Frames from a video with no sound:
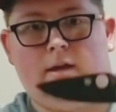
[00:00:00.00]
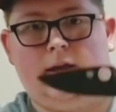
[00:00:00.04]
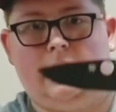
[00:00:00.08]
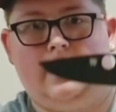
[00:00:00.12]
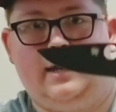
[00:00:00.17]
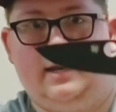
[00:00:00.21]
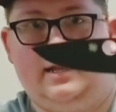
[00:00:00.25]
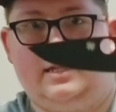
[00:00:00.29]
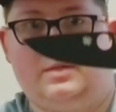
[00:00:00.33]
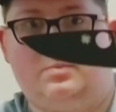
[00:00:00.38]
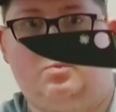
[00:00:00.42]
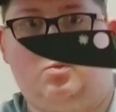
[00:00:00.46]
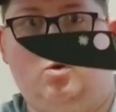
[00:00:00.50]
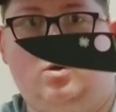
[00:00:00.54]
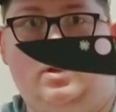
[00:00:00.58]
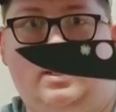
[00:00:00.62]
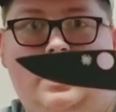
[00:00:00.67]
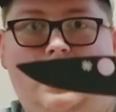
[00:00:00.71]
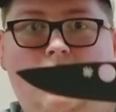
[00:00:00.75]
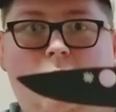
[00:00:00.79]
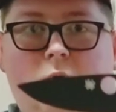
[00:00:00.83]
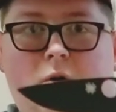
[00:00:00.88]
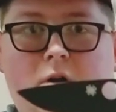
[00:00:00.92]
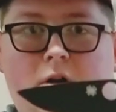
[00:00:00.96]
and it's more like
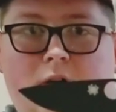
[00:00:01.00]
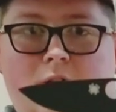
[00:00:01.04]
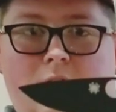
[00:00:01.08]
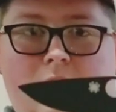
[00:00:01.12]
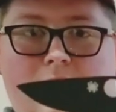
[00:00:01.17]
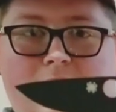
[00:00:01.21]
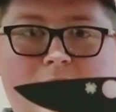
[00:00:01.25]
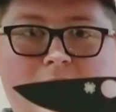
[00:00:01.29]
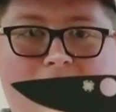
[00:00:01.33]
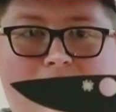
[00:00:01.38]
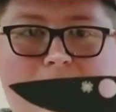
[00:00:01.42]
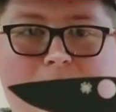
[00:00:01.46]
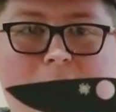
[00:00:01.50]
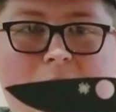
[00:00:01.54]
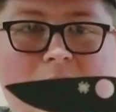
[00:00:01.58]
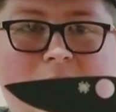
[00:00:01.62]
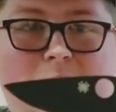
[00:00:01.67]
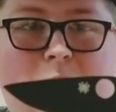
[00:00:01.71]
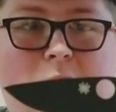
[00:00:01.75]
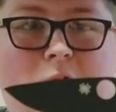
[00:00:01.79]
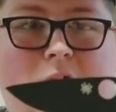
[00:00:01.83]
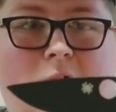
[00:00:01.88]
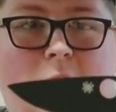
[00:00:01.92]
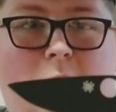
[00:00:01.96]
it's
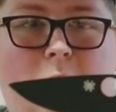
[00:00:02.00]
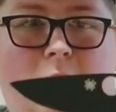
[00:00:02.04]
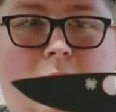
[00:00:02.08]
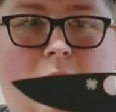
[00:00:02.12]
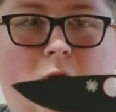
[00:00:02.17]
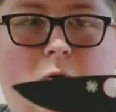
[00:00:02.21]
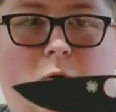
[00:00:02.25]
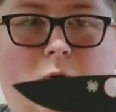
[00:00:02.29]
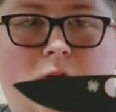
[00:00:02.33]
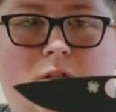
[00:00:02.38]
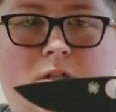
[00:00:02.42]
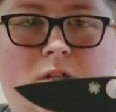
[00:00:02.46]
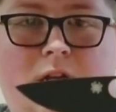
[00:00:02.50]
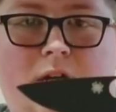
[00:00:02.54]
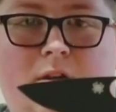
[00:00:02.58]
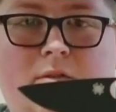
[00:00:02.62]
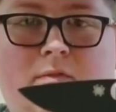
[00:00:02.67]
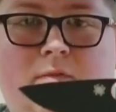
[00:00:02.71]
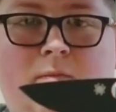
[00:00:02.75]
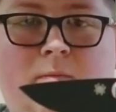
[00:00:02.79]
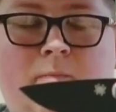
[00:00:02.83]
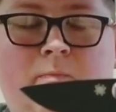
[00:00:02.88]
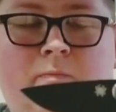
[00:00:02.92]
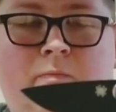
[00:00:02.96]
more like a workhorse
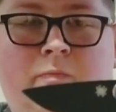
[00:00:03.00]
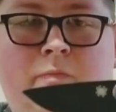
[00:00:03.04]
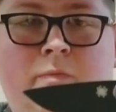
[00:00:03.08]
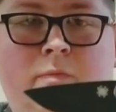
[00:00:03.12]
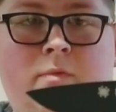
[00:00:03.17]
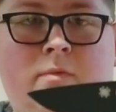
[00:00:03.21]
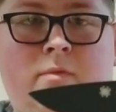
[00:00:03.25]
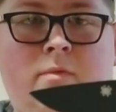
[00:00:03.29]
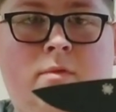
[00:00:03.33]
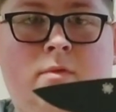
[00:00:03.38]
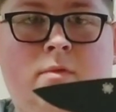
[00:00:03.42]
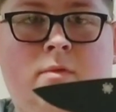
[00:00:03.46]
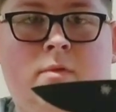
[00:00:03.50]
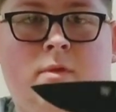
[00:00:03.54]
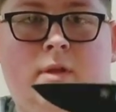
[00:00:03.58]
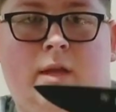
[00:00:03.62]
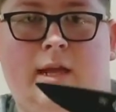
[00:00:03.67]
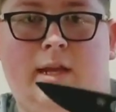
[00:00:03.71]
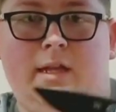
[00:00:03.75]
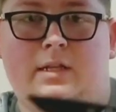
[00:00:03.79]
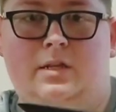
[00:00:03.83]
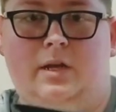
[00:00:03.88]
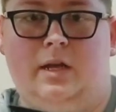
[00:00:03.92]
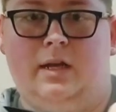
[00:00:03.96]
knife,
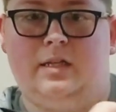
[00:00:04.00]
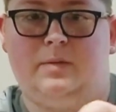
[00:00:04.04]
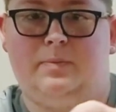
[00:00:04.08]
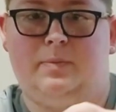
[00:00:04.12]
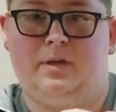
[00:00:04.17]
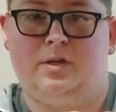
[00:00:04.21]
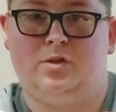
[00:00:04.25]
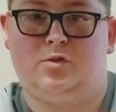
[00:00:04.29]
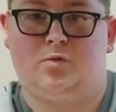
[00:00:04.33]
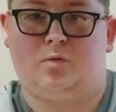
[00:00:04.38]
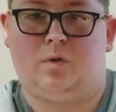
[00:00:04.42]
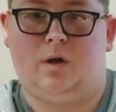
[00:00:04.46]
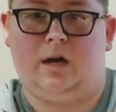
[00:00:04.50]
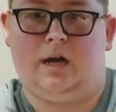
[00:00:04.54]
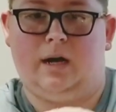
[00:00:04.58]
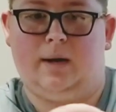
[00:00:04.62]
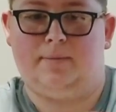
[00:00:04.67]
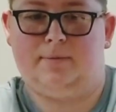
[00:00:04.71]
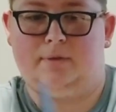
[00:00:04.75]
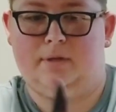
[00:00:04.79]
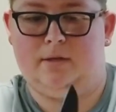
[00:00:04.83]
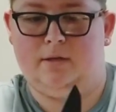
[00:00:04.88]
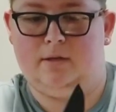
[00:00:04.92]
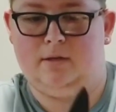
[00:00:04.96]
and it's been
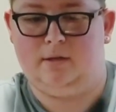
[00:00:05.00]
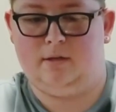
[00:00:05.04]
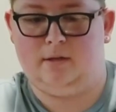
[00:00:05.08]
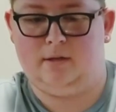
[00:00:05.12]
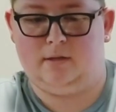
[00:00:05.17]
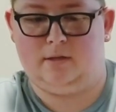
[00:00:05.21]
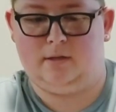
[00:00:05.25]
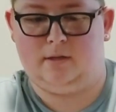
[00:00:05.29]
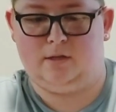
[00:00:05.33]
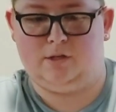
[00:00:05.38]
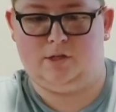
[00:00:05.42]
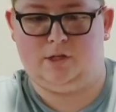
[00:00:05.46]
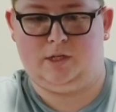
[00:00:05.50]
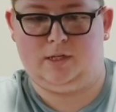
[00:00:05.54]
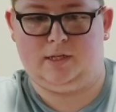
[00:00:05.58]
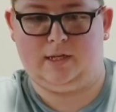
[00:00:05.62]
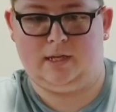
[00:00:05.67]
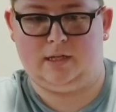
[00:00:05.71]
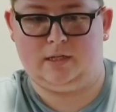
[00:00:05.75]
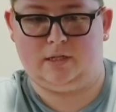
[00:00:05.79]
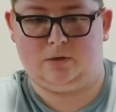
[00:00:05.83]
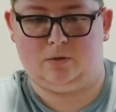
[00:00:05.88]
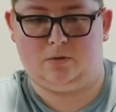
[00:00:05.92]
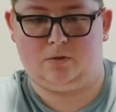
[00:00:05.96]
dropped. The
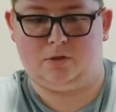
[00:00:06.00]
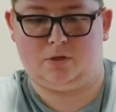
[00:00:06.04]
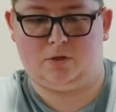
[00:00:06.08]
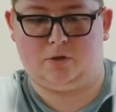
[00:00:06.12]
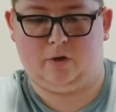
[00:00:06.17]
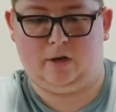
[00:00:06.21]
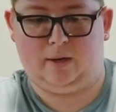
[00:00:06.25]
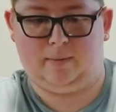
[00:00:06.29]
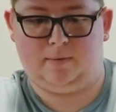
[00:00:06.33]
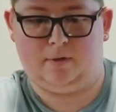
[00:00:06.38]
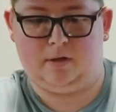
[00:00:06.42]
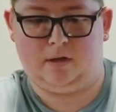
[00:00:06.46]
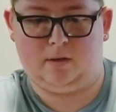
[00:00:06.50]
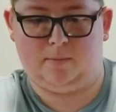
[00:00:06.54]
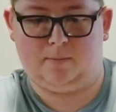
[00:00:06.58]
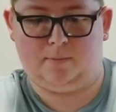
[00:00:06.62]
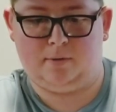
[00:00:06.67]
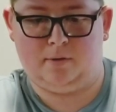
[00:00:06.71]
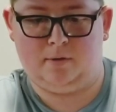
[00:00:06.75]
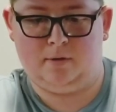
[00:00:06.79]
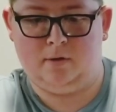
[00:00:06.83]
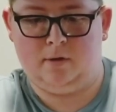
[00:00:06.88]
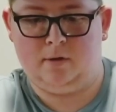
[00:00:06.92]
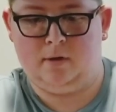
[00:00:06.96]
G10's a little scraped up
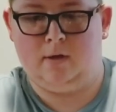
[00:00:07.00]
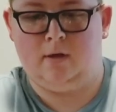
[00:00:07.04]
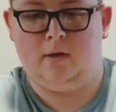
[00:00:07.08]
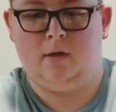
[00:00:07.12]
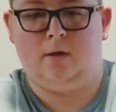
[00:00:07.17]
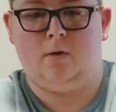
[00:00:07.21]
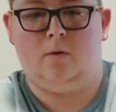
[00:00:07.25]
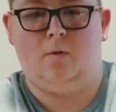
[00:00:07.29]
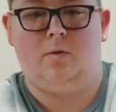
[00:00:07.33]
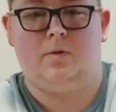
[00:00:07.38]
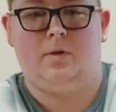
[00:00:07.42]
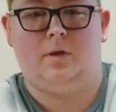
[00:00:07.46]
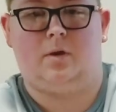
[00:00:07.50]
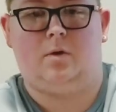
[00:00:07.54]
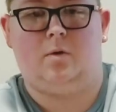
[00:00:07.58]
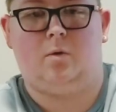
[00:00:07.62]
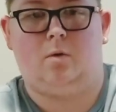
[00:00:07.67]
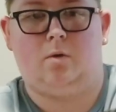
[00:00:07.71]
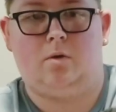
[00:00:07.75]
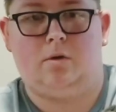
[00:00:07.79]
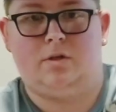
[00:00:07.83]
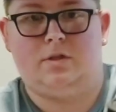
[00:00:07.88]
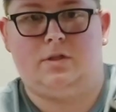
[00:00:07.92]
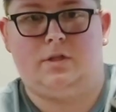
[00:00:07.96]
on the
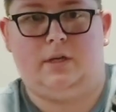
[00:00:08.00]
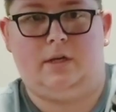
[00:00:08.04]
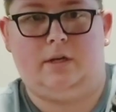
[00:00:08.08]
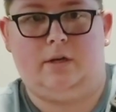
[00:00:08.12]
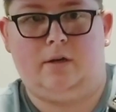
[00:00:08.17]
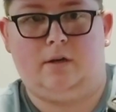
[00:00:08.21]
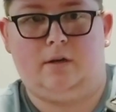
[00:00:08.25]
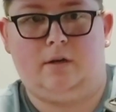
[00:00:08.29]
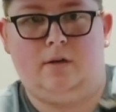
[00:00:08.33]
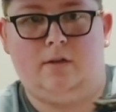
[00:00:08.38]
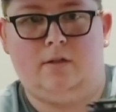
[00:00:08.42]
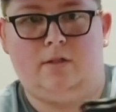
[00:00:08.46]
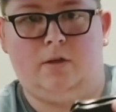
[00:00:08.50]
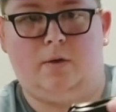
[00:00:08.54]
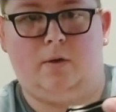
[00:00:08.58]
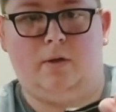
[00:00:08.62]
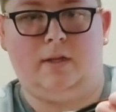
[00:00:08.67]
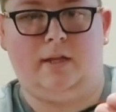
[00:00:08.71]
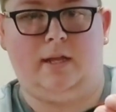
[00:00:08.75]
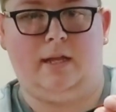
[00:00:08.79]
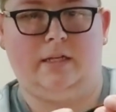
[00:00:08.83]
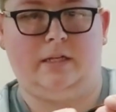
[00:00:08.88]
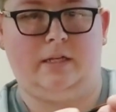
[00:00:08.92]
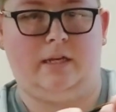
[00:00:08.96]
corners here,
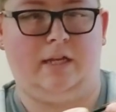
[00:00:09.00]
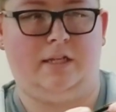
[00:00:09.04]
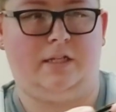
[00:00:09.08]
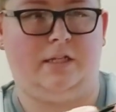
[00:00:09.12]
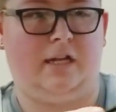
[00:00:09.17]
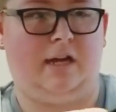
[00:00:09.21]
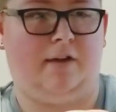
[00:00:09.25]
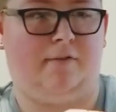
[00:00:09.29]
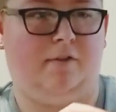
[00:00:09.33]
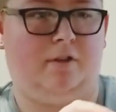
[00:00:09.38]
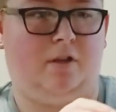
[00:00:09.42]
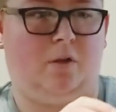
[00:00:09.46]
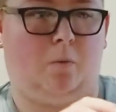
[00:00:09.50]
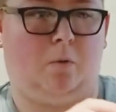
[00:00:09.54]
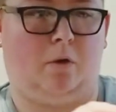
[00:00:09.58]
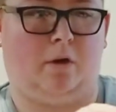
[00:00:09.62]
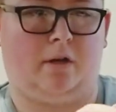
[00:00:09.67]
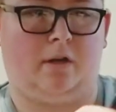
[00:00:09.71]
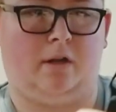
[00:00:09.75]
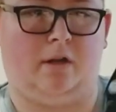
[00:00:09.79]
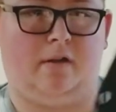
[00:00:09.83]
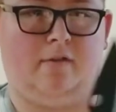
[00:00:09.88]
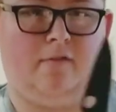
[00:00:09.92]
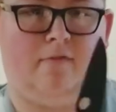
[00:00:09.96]
so it's definitely the
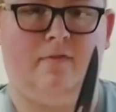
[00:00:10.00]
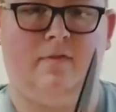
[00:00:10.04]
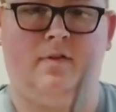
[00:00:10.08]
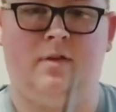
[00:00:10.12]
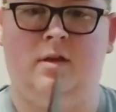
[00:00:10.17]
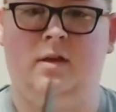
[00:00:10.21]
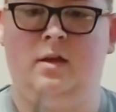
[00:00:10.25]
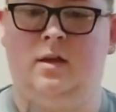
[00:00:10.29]
work knife,